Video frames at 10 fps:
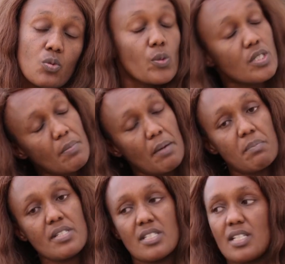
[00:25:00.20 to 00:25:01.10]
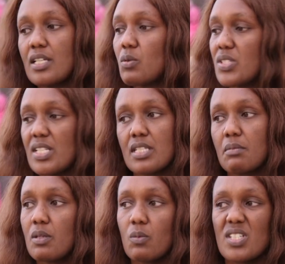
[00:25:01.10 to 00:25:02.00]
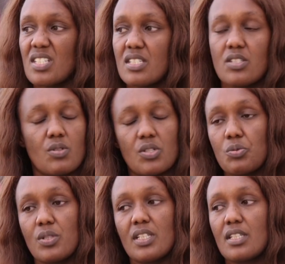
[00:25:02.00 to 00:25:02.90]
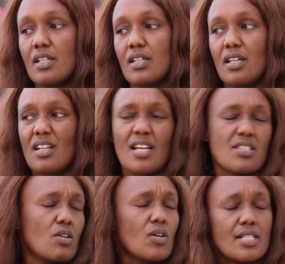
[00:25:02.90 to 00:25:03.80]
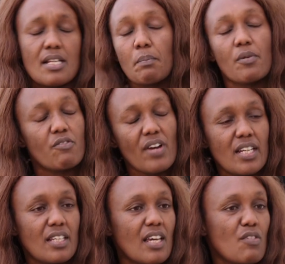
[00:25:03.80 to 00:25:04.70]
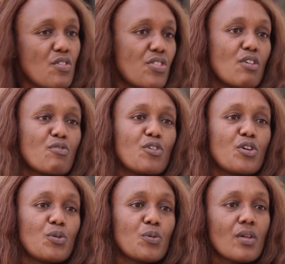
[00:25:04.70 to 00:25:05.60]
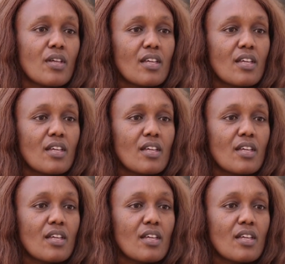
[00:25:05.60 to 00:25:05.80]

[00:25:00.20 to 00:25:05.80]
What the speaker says: quit my business, and he was asking me, what is this you're doing? As long as I'm providing everything for you,